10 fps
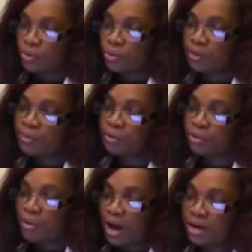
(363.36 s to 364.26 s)
will be
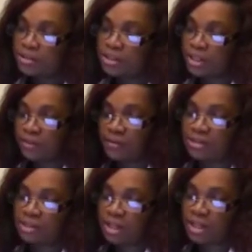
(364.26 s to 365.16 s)
required to give the
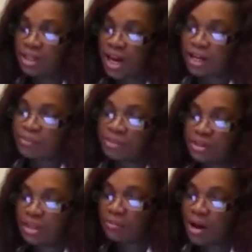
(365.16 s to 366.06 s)
study
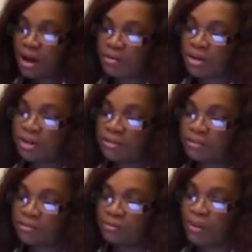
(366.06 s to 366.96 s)
90% power
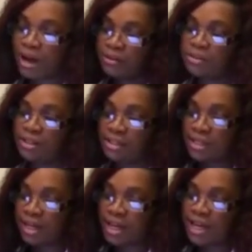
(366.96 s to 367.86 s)
to
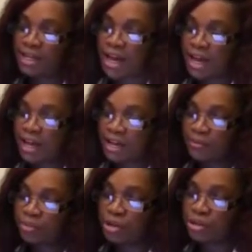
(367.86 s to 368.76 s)
detect a
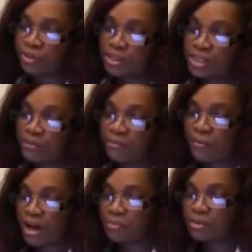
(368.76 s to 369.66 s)

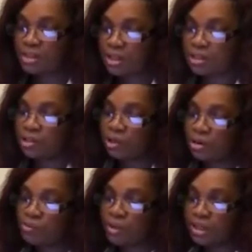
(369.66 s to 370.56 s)
9.375%
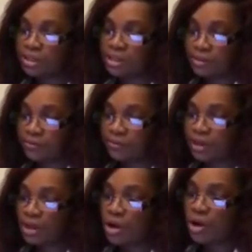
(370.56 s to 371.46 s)
lower relative
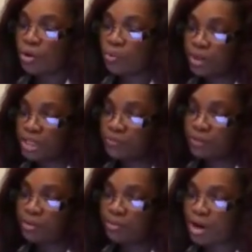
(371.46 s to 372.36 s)
risk
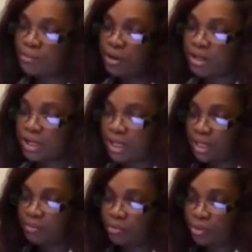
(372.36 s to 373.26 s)
for the primary
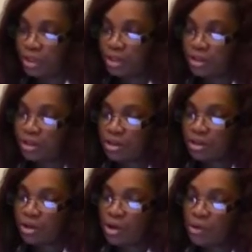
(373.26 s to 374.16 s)
endpoint
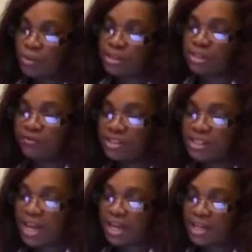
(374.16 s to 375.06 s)
with
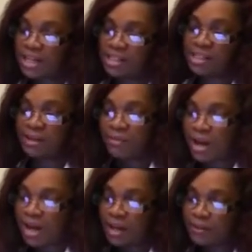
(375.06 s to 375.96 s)
simvastatin and
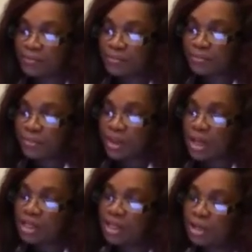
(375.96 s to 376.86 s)
ezetimibe
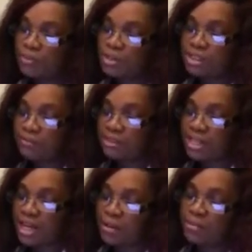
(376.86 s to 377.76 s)
than with
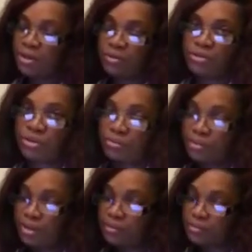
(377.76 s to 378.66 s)
simvastatin monotherapy.